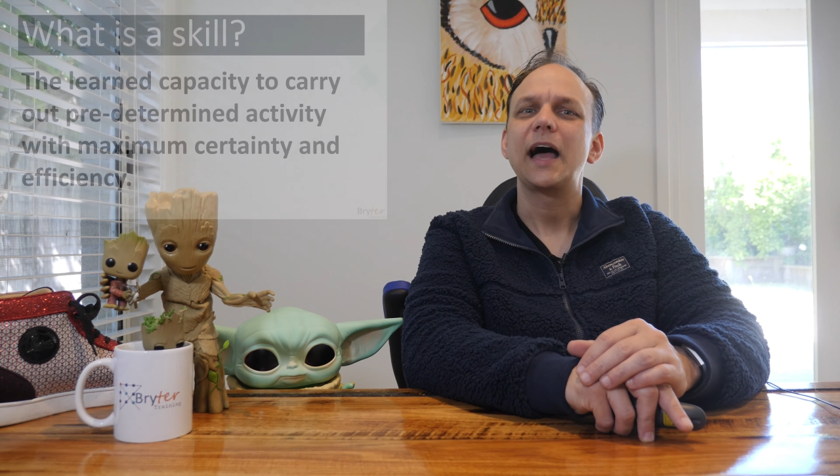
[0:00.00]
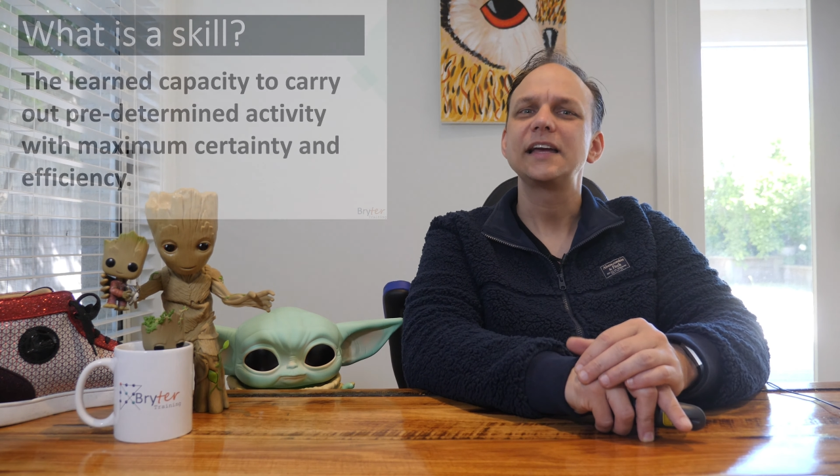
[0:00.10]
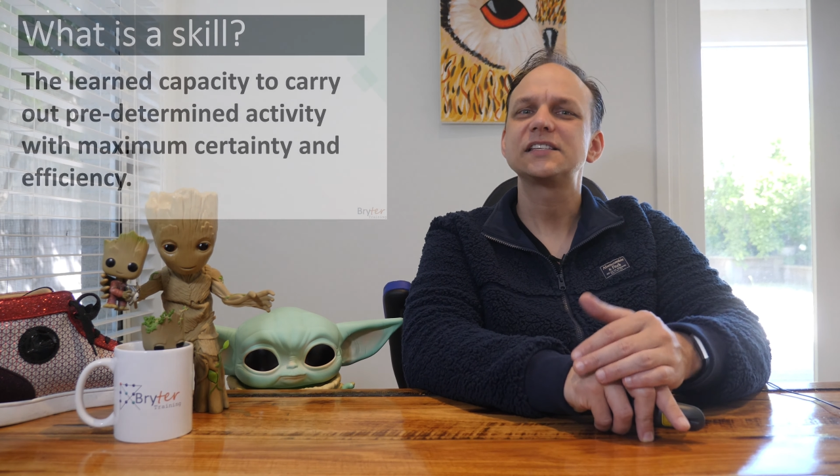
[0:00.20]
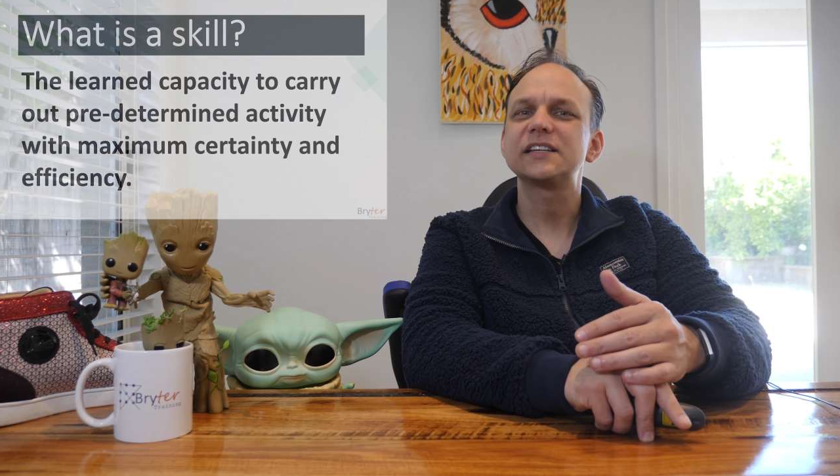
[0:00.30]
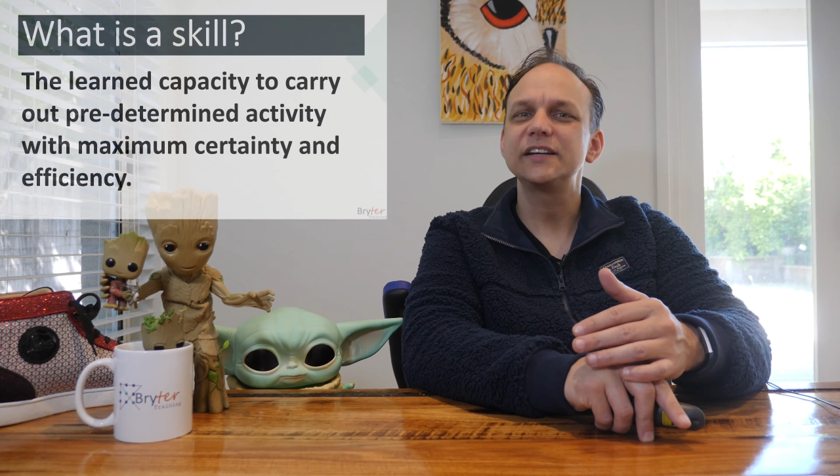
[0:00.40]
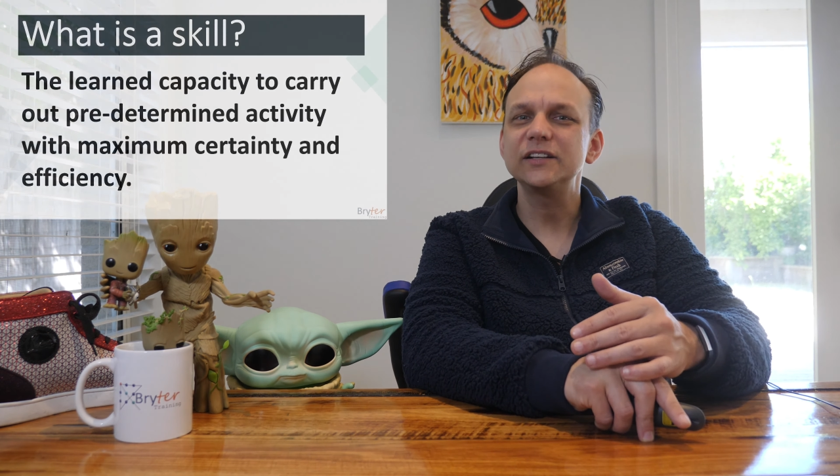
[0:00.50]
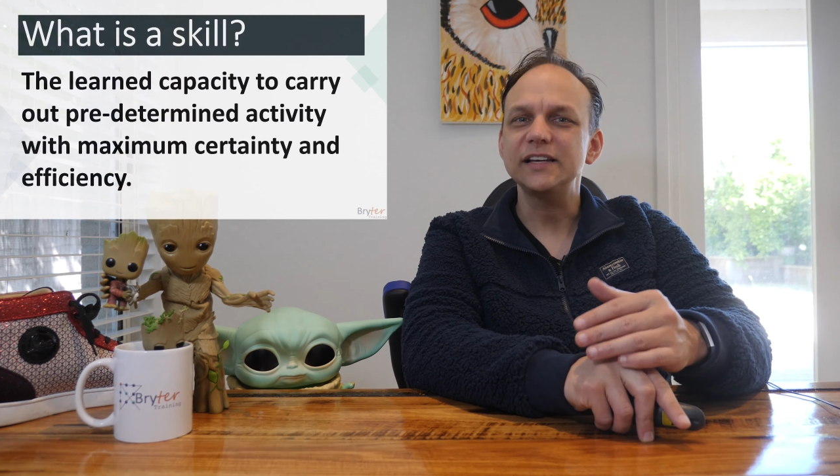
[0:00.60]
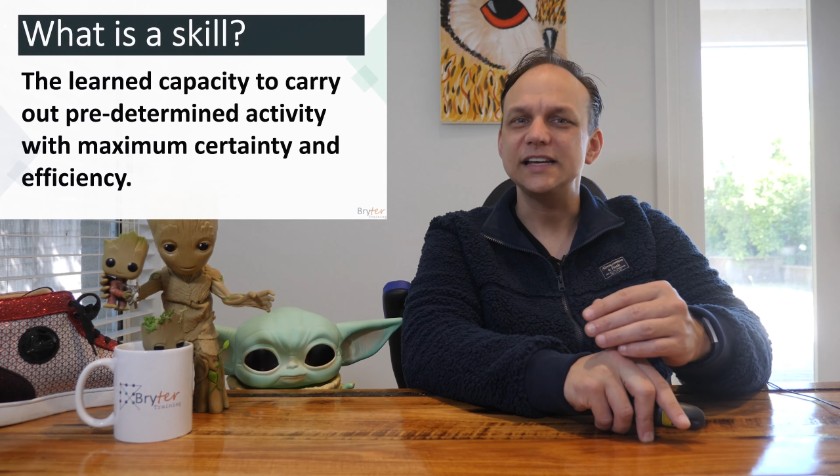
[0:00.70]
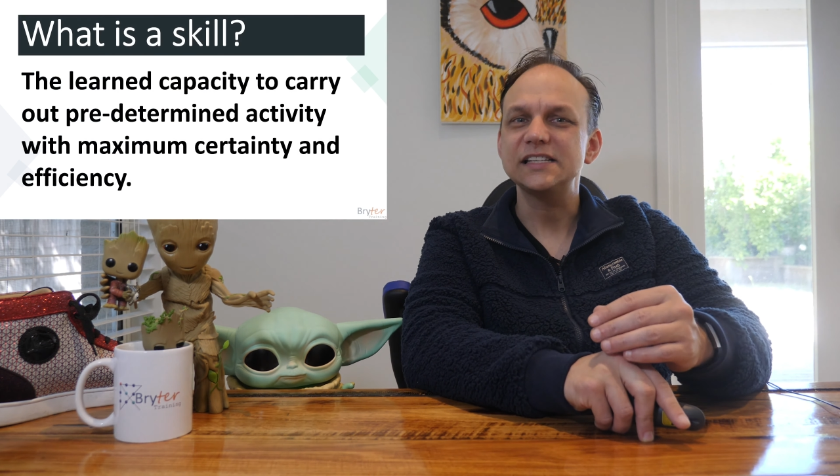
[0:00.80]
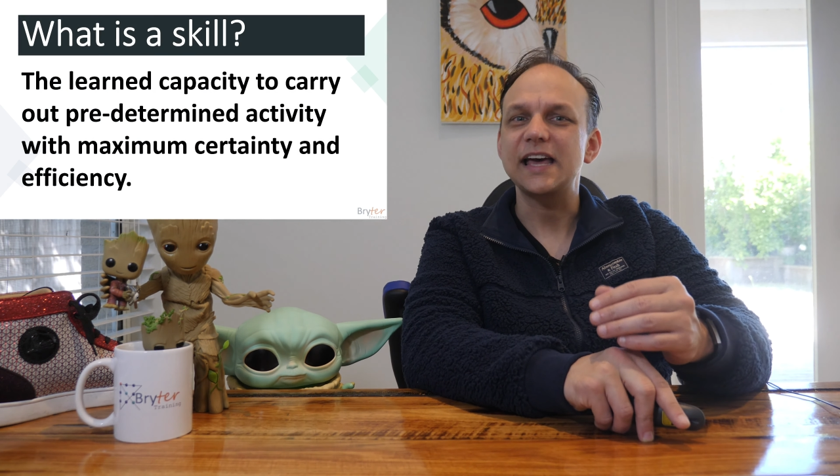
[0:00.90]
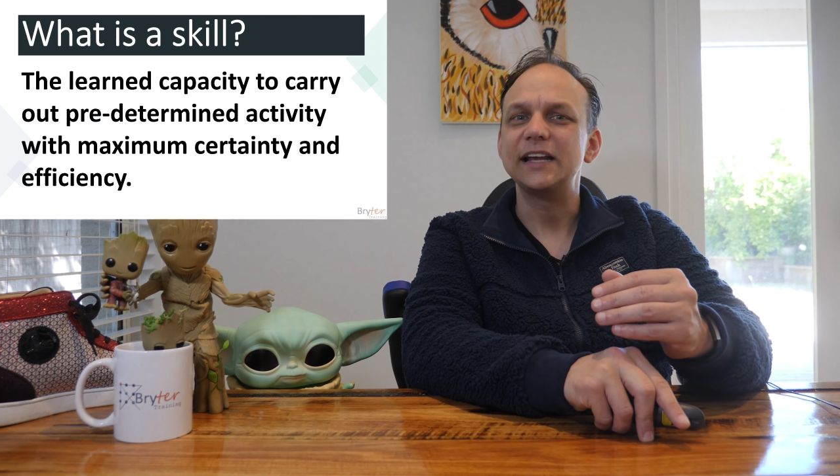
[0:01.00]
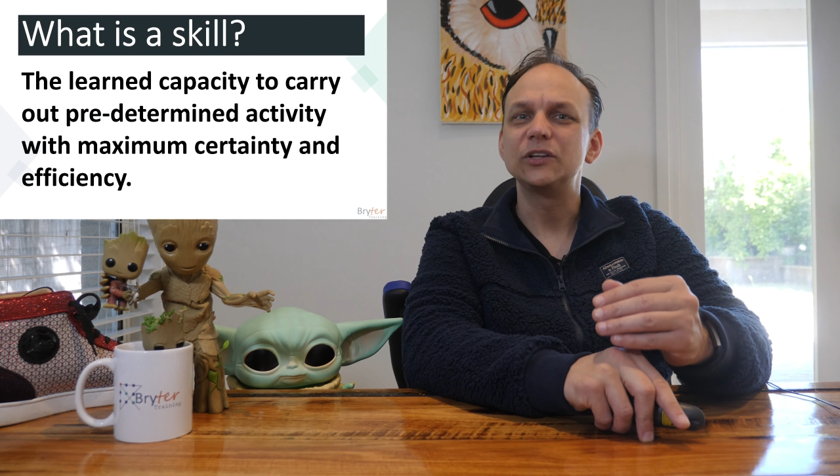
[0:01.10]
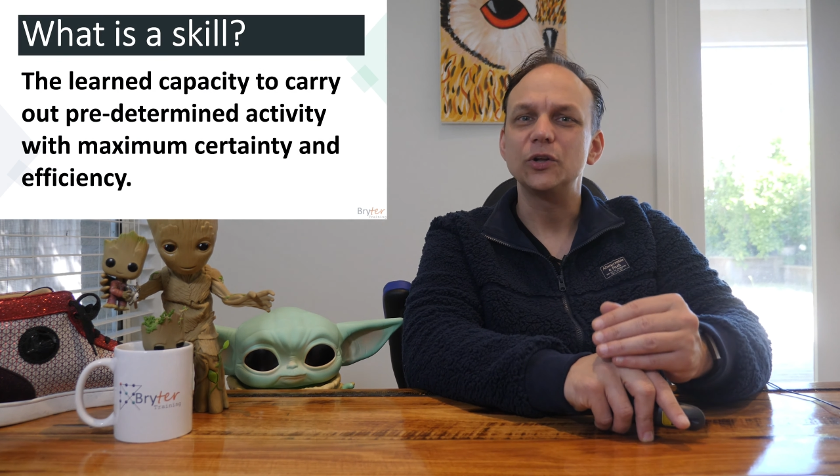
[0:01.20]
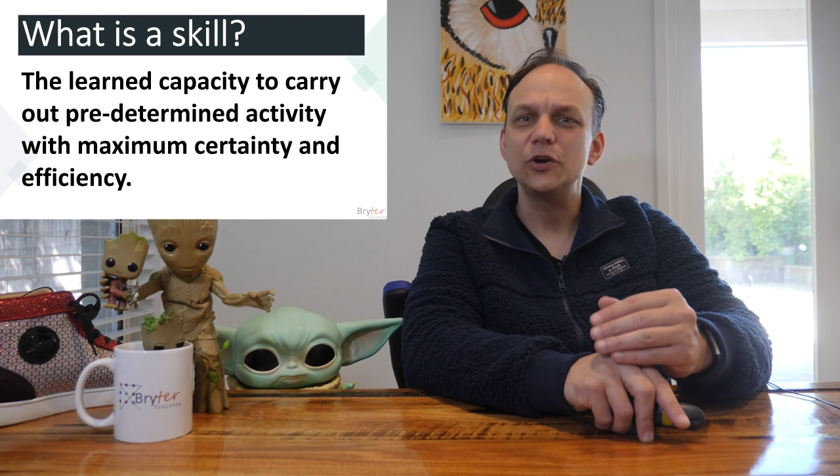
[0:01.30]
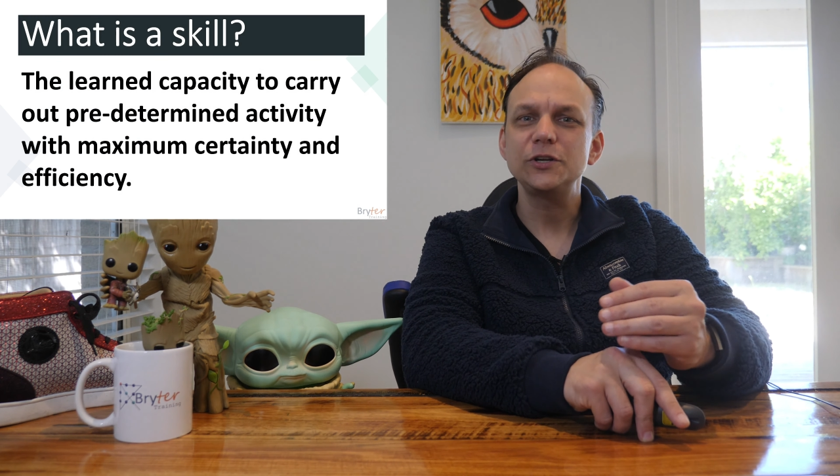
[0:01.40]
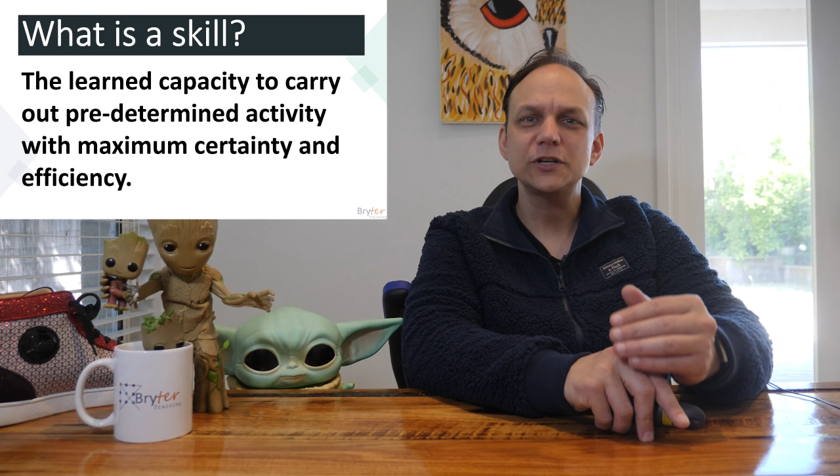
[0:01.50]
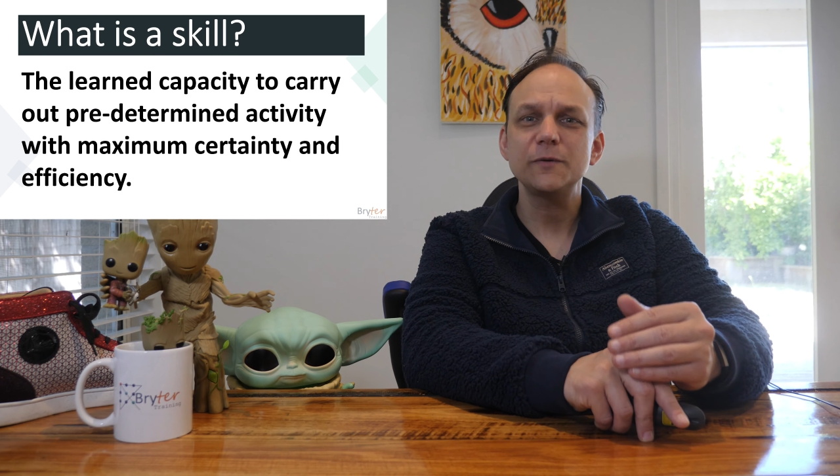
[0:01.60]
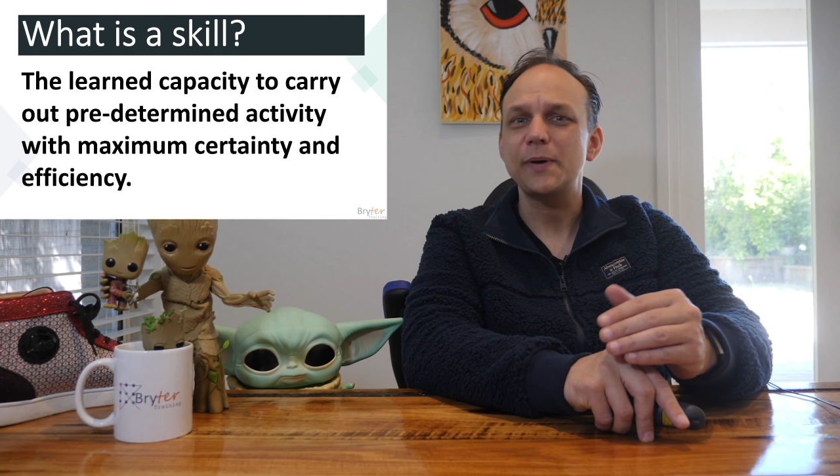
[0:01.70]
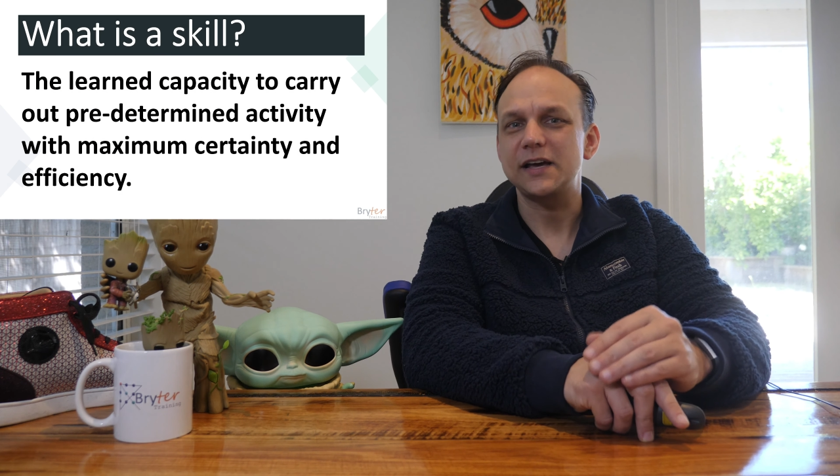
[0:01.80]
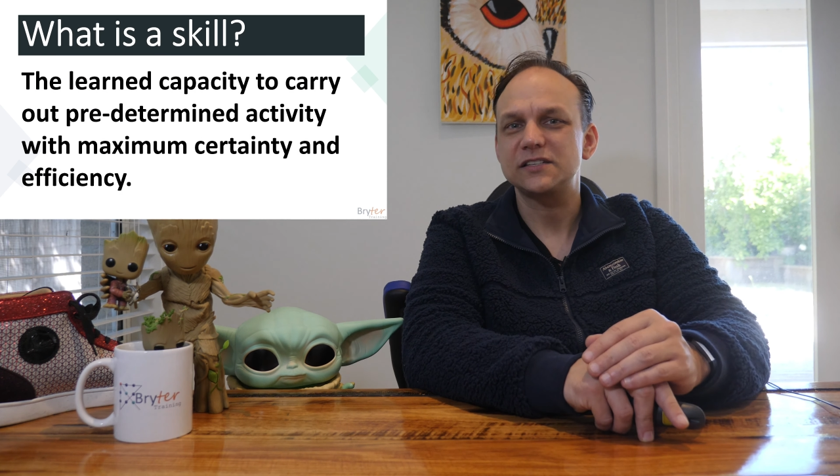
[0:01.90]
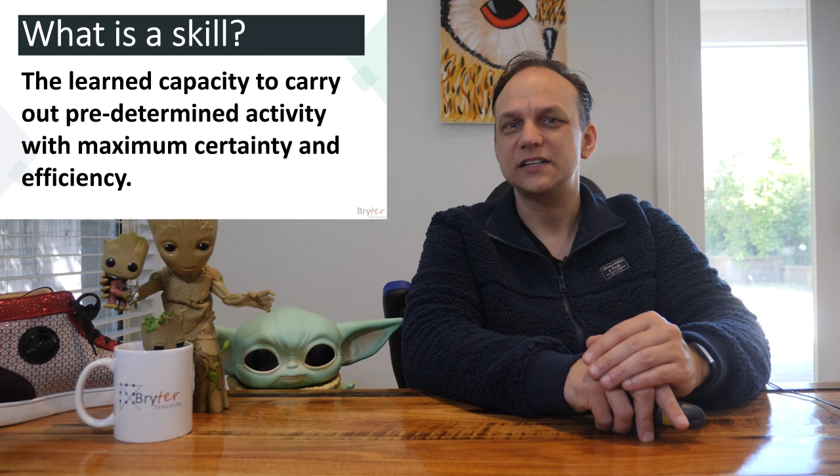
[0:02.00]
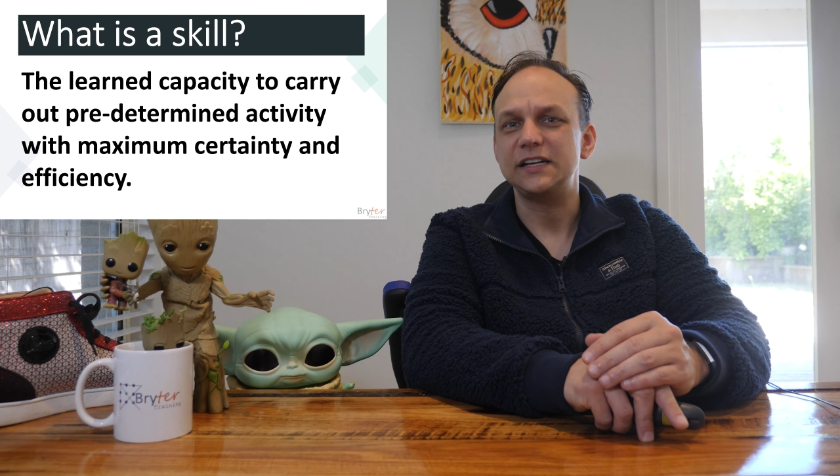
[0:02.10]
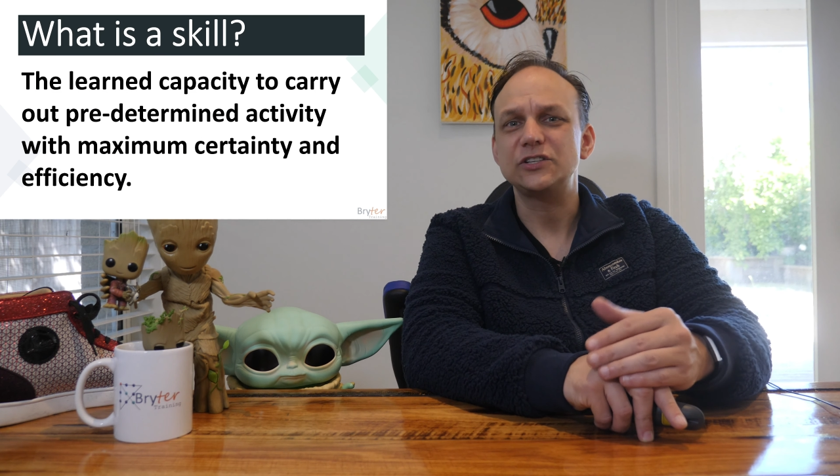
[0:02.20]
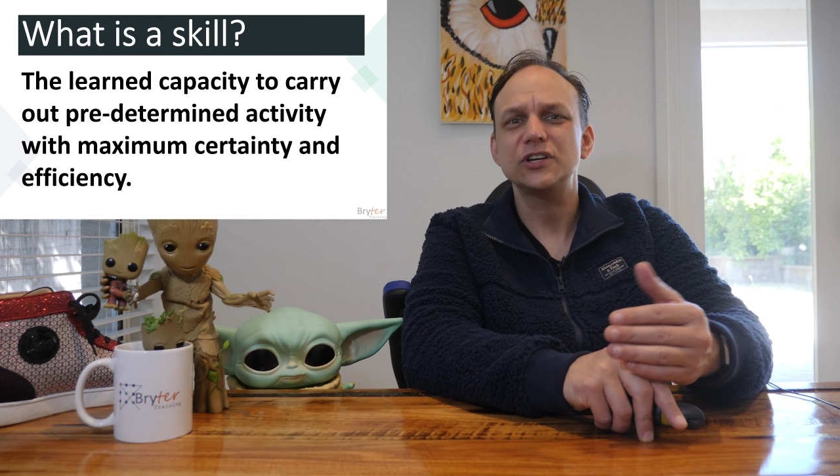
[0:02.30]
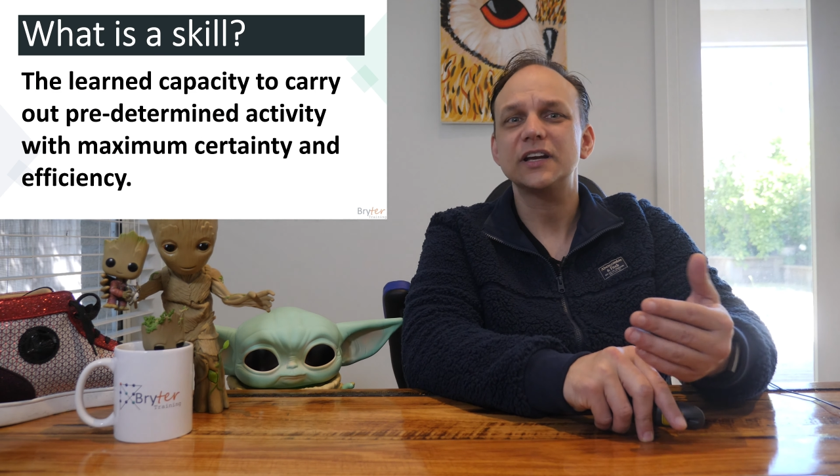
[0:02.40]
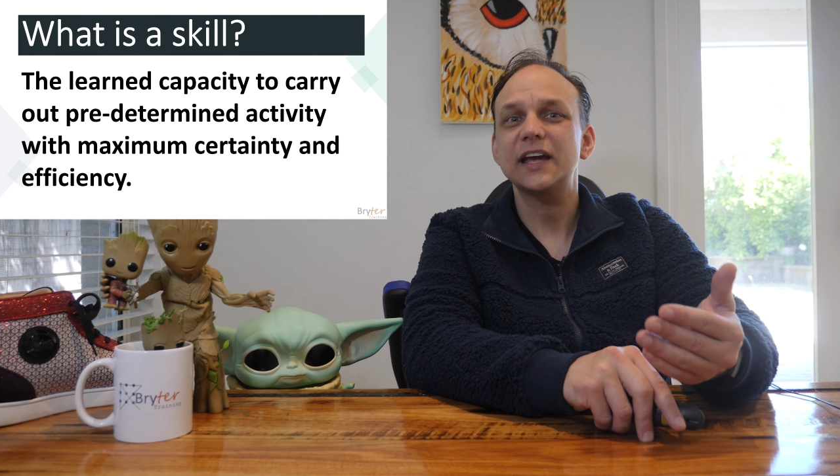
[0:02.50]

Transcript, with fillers: A skill is a learned capacity to